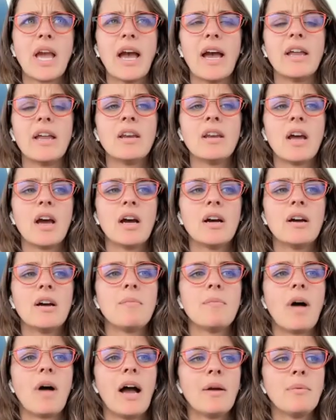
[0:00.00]
can.
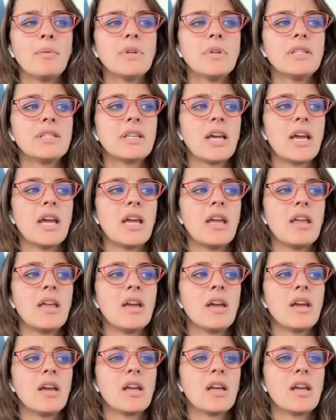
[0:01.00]
Um, I would
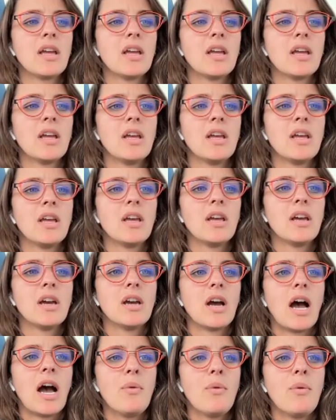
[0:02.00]
say
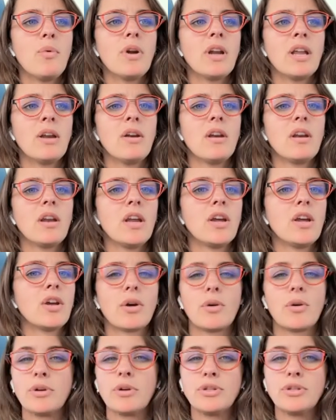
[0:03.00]
I wouldn't
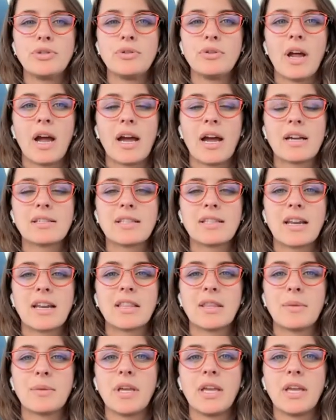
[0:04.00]
encourage you to ask that
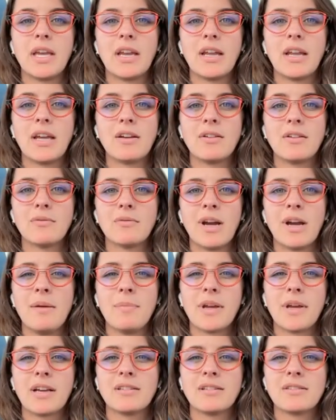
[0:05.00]
at the beginning,
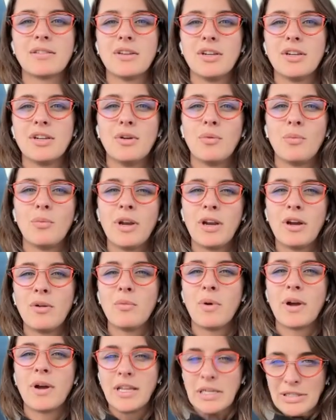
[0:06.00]
right? Because we
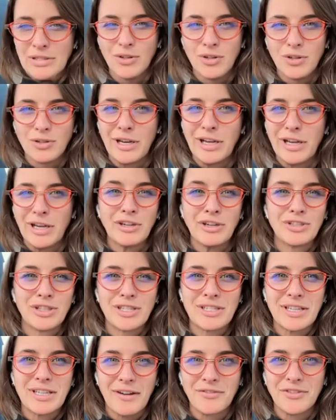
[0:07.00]
don't want it to look like you're
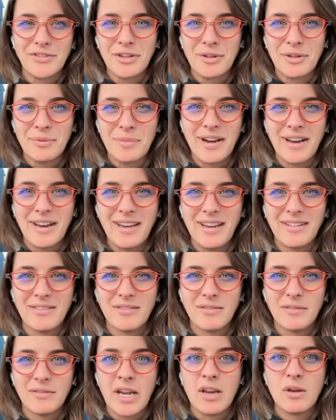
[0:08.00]
just after the money,
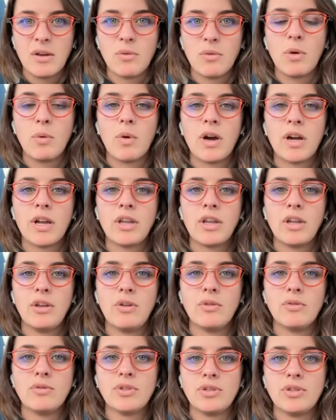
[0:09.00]
right? We want
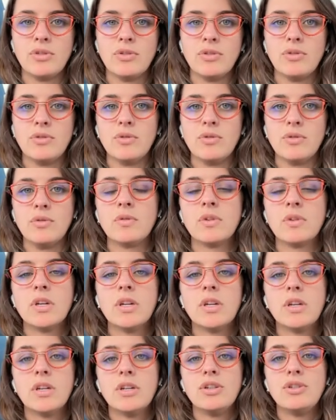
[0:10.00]
you to
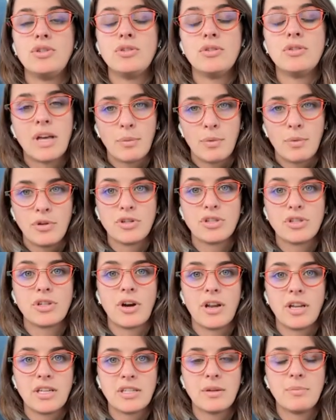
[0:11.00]
do that when you're
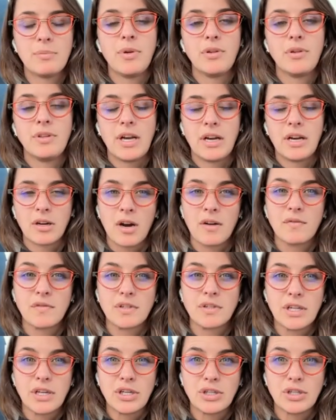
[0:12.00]
starting to build that
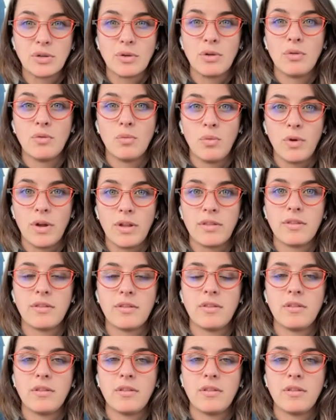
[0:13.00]
conversation with